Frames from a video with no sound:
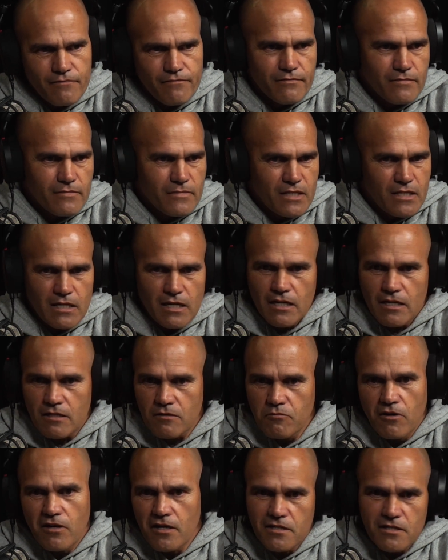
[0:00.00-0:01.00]
get X,
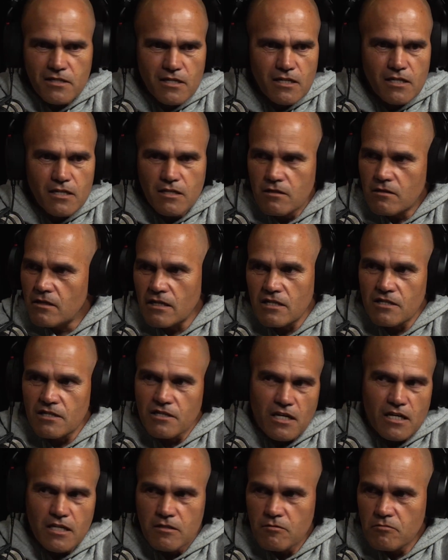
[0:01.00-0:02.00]
Y, and Z in
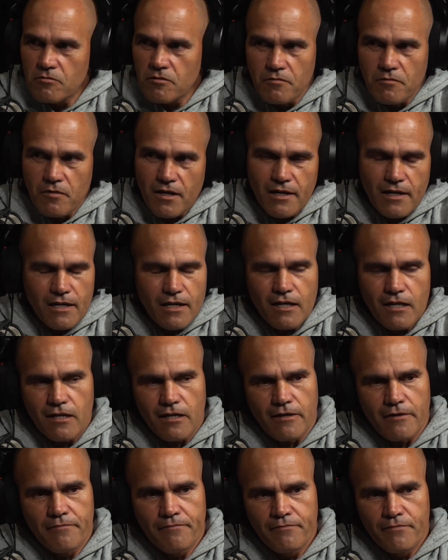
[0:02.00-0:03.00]
exchange with one
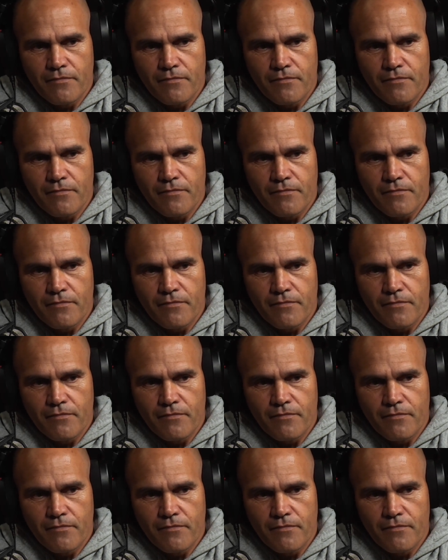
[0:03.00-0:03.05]
another.